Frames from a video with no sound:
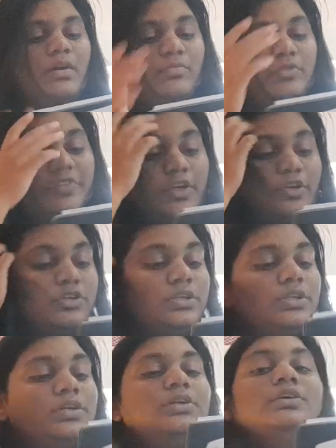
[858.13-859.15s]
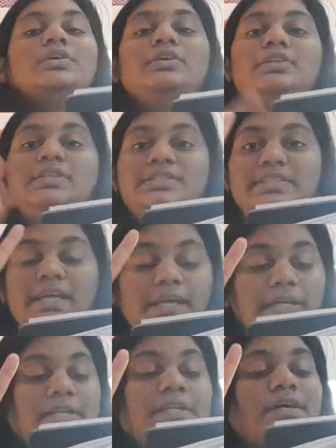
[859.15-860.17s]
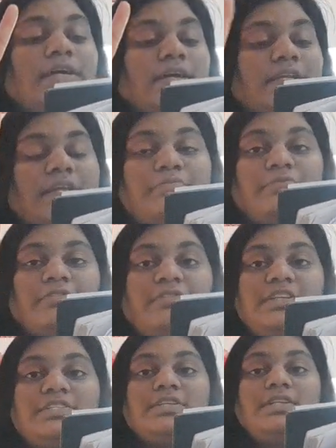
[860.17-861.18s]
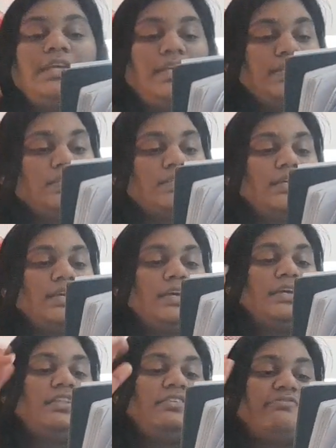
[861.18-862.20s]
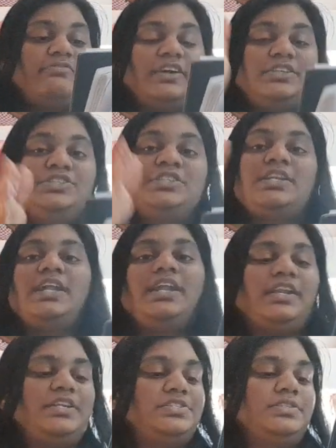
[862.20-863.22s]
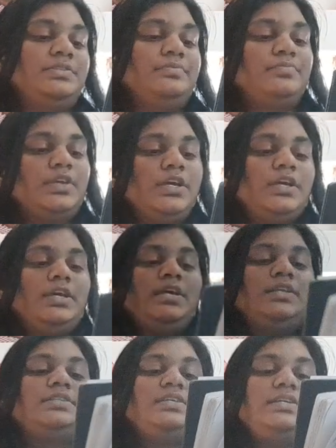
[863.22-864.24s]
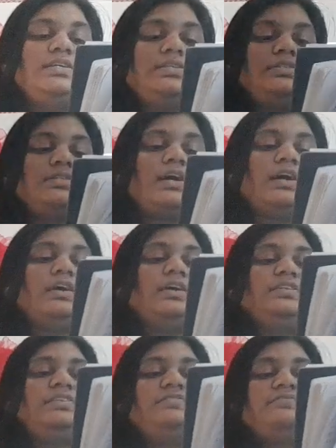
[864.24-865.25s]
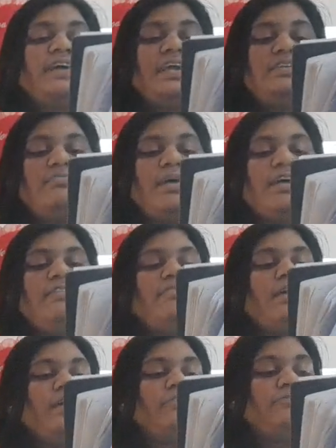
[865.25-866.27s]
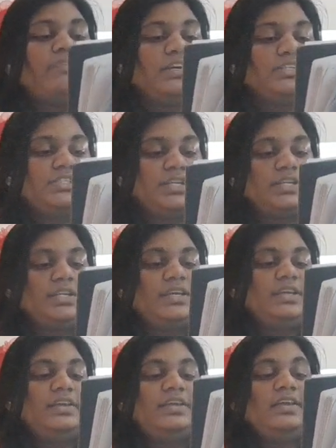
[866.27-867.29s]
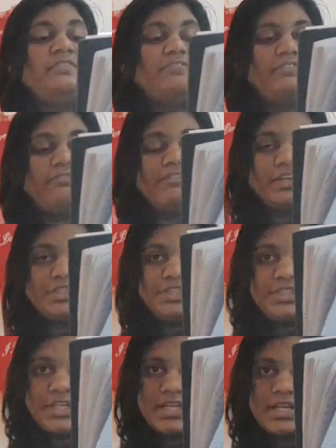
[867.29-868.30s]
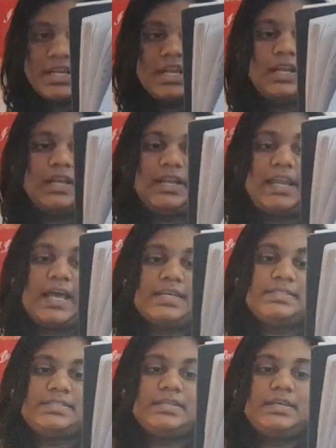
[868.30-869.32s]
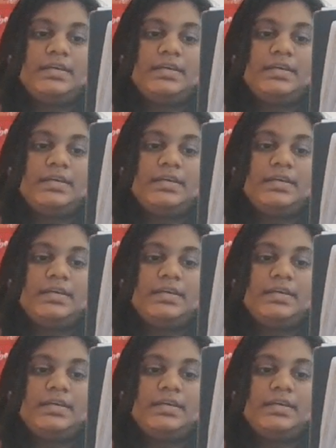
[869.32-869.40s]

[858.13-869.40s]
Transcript: Moving on, the second type of region is the functional region. These are defined by a function. If a function class